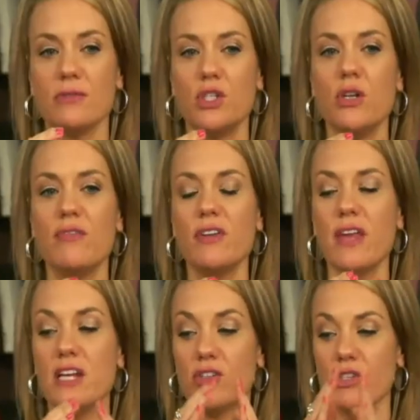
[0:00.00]
two different
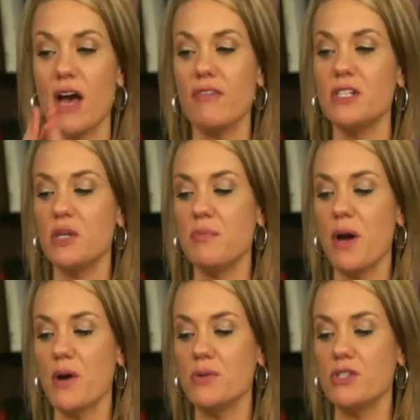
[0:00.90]
things. There's Huffington
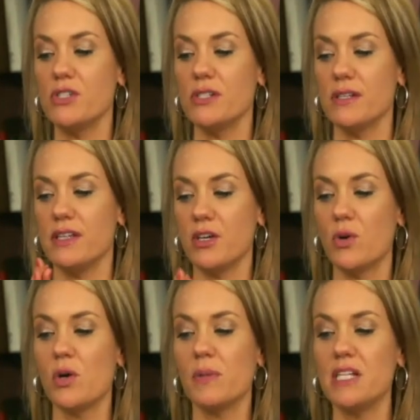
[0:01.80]
Post, the
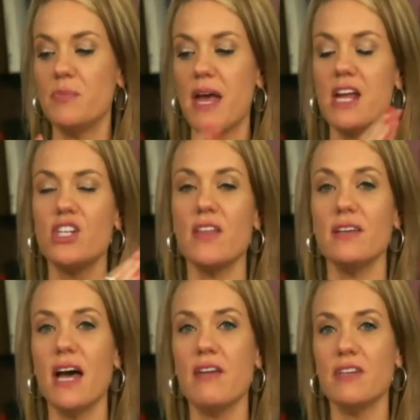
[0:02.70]
Google Plus page, and
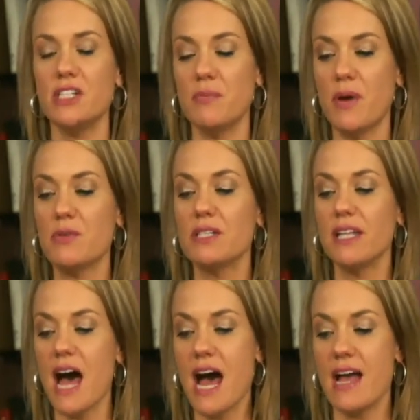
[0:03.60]
then Huffington Post
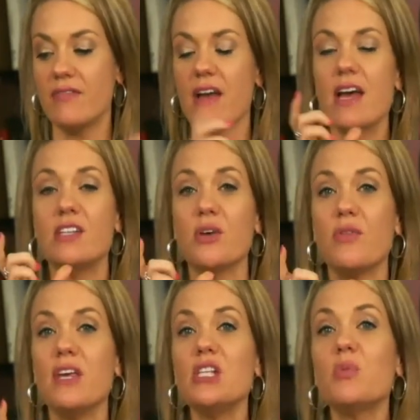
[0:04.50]
Live. So
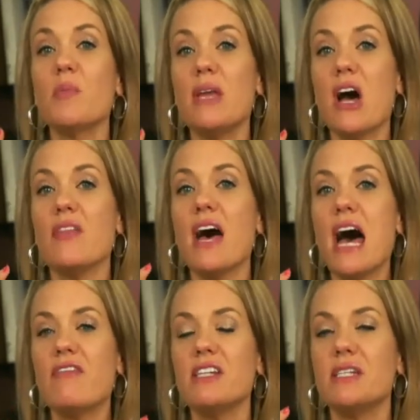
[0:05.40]
this will be on the
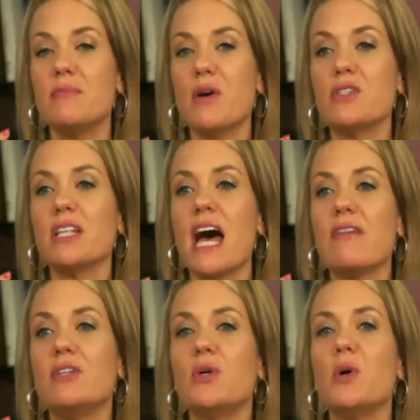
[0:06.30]
Huffington Post
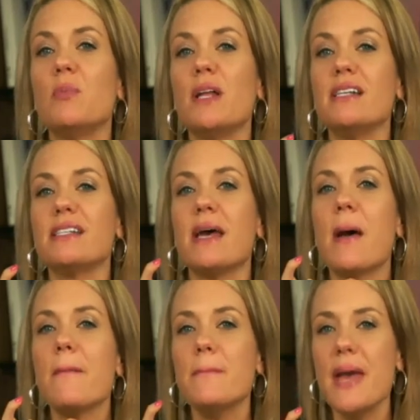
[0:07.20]
Live Google Plus
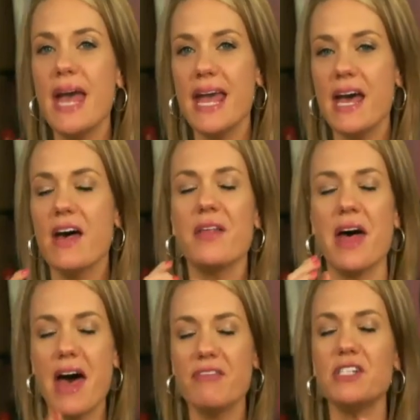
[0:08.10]
page, uh,
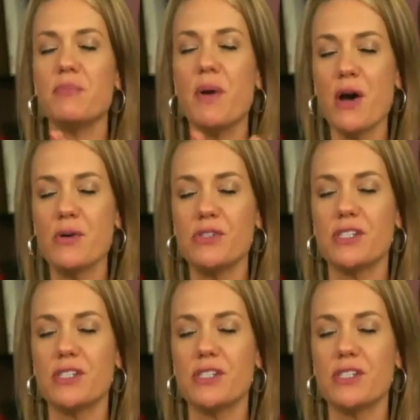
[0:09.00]
Huffington oh, Post